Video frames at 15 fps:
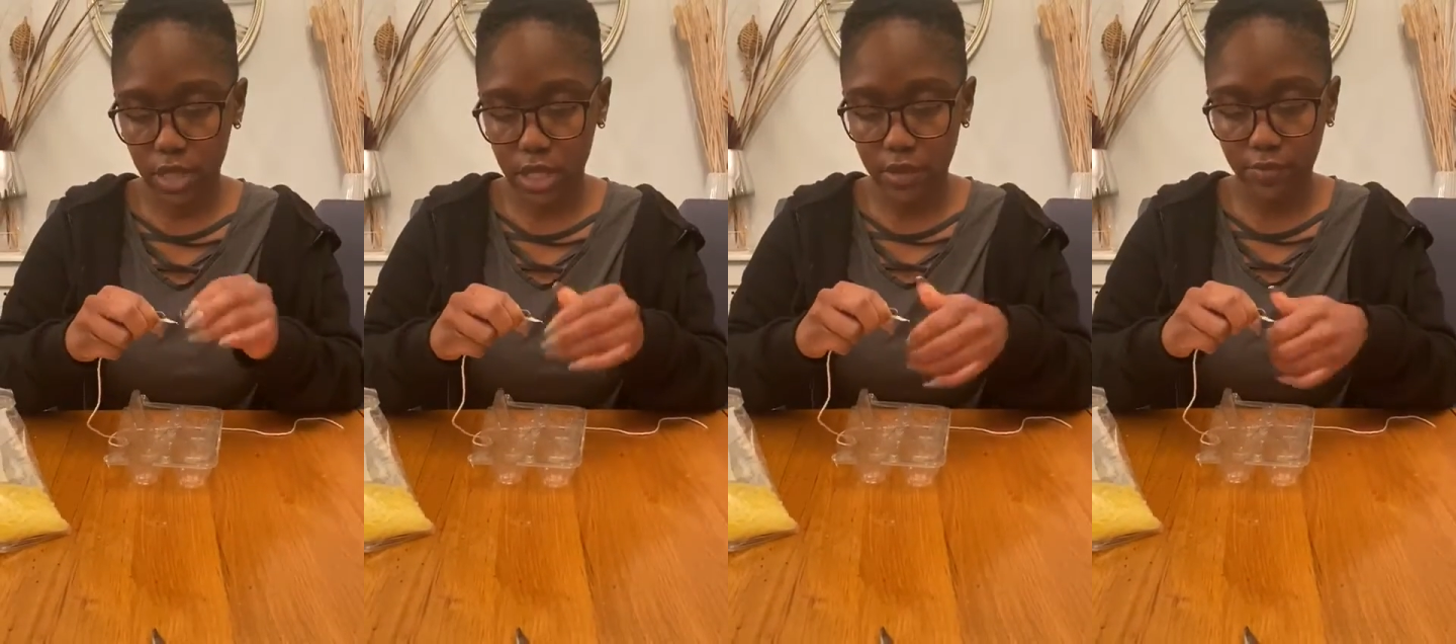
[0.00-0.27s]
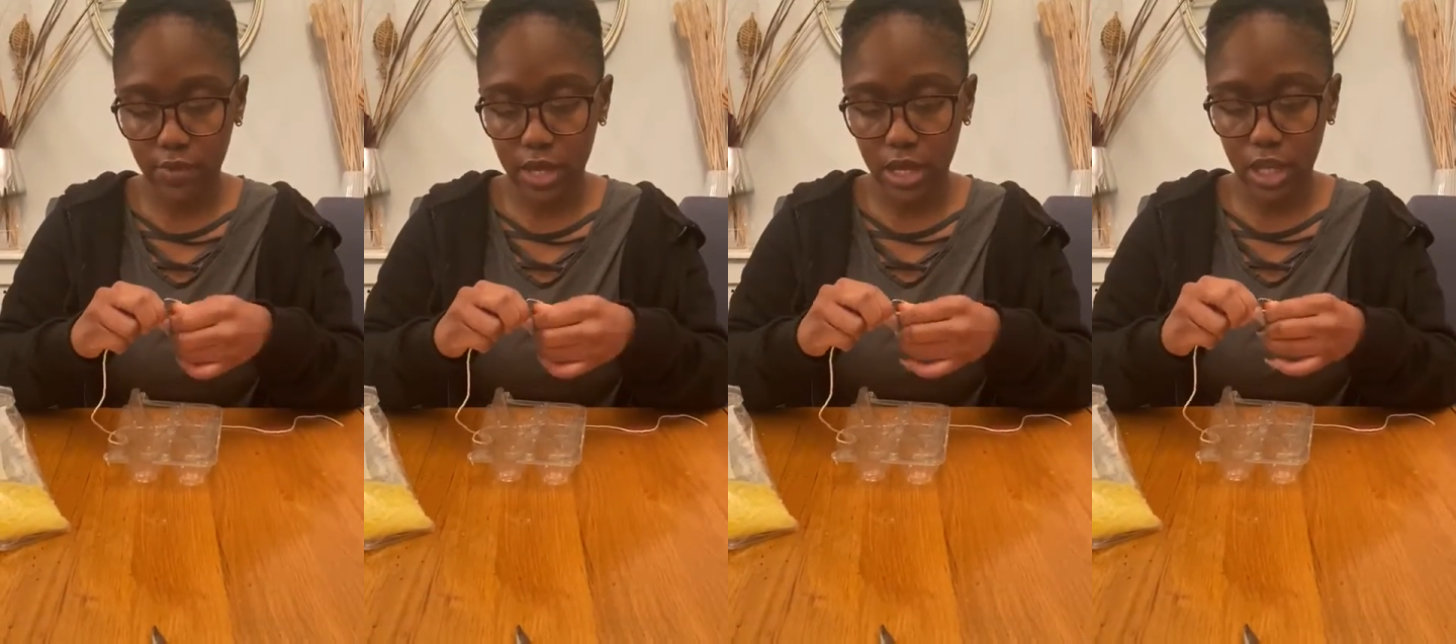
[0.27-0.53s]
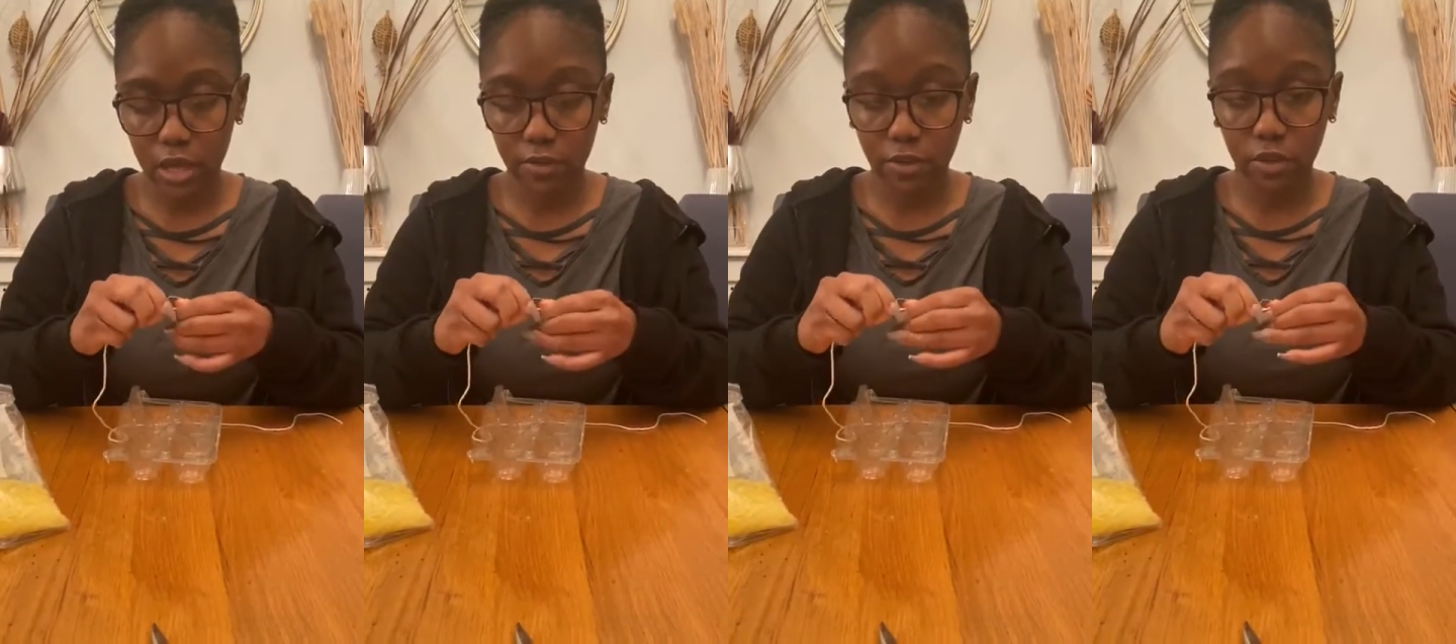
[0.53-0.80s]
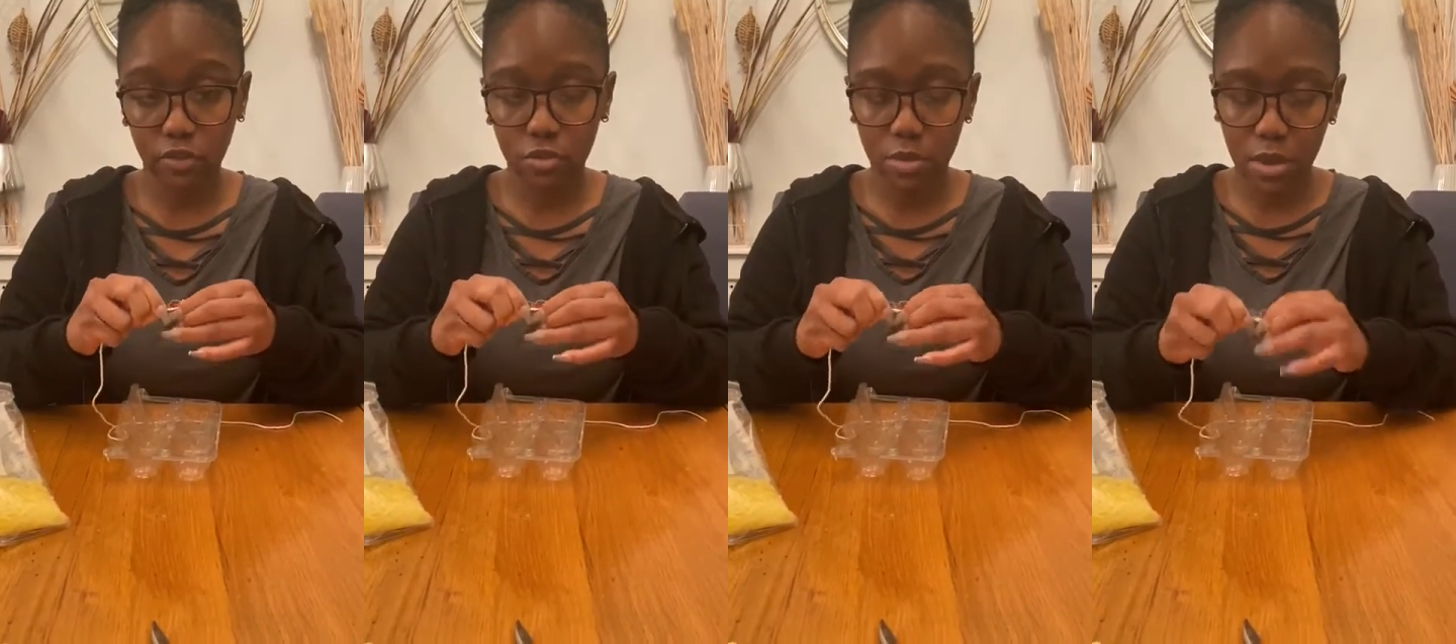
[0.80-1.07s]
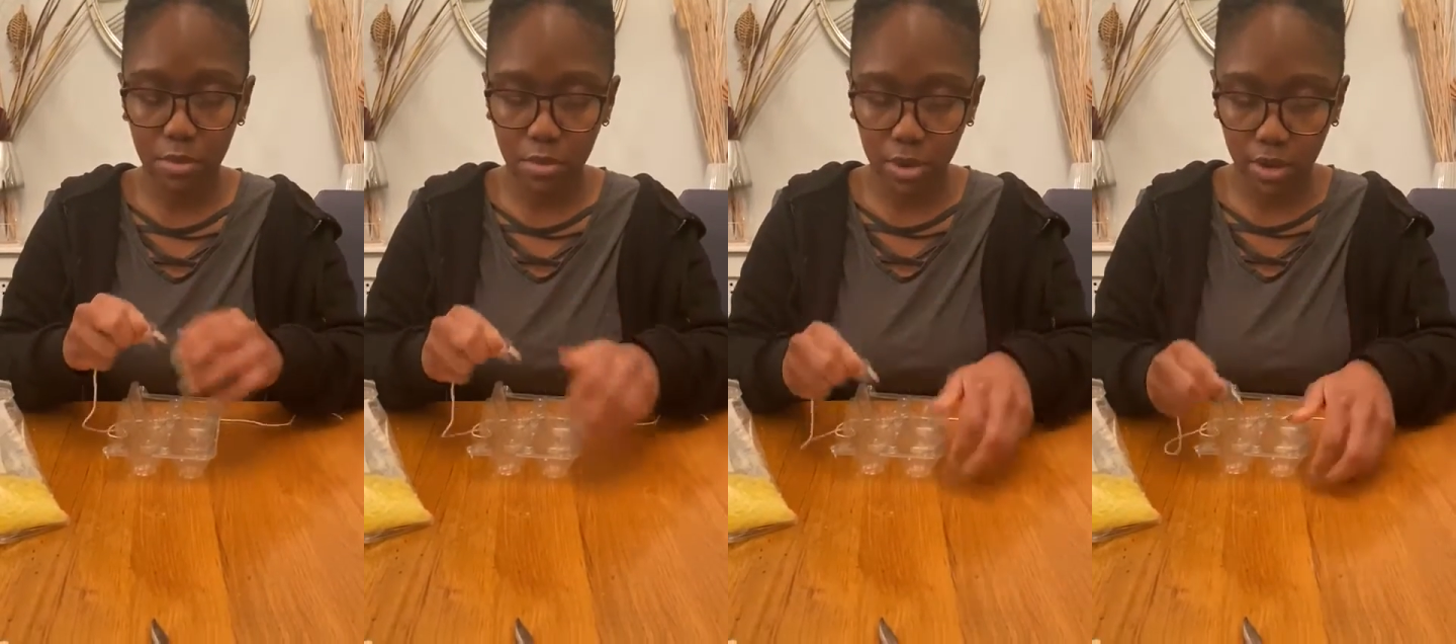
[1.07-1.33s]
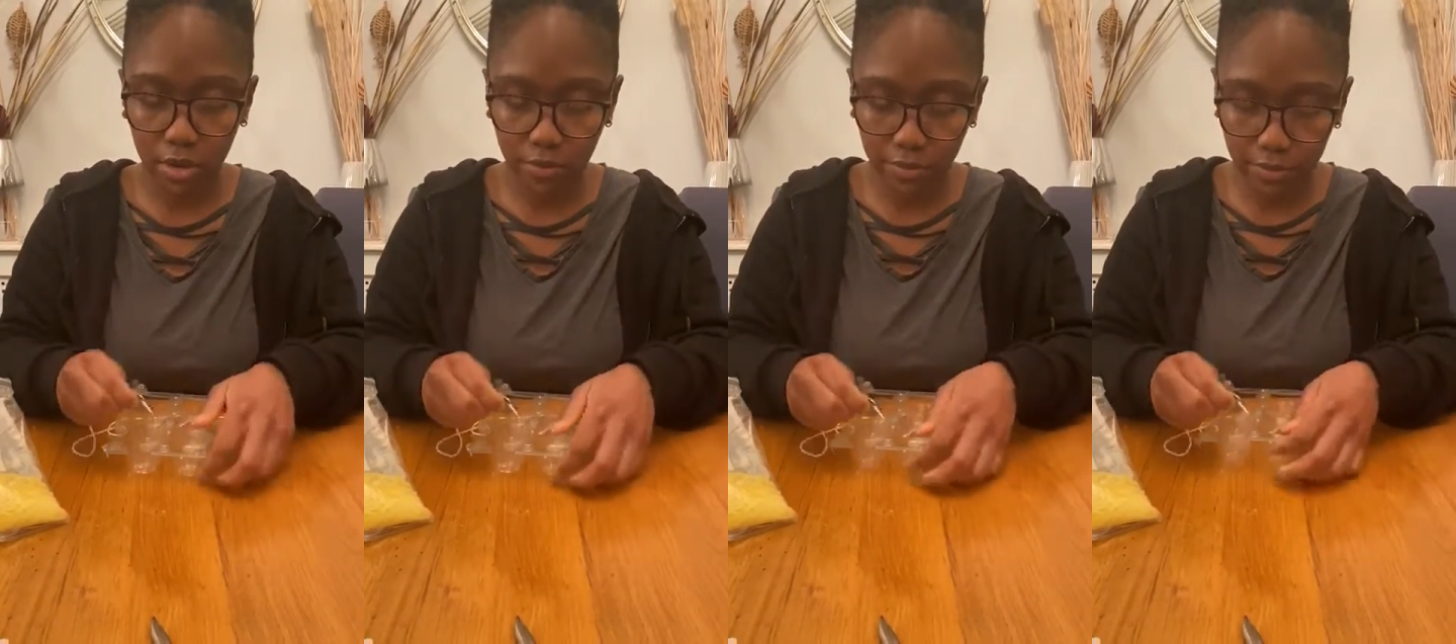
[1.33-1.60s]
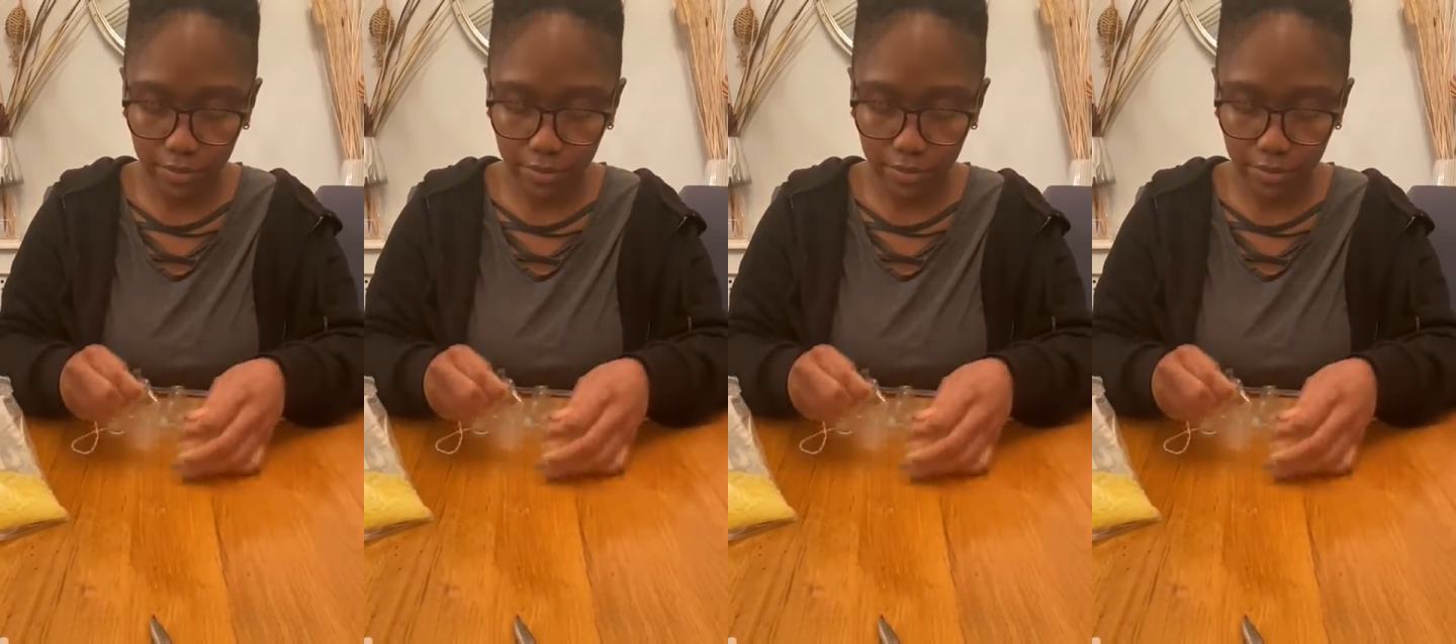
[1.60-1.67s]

if any of you remember.